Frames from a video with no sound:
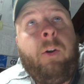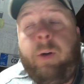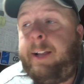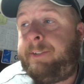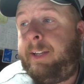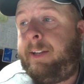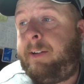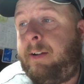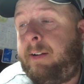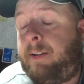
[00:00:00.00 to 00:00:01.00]
well, actually, I
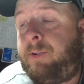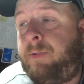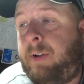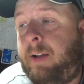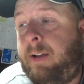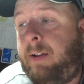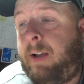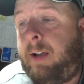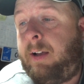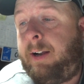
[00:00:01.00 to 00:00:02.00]
talked to uh, uh
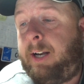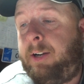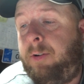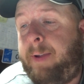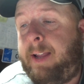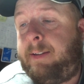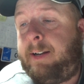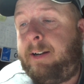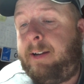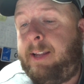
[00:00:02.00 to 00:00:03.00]
Iron Man
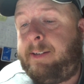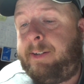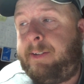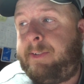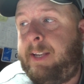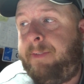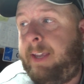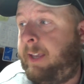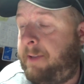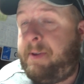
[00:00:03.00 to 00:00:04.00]
there, and he's going to see if
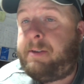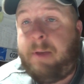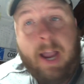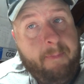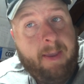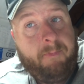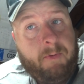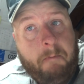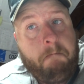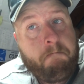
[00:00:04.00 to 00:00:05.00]
he can get me some I-beams.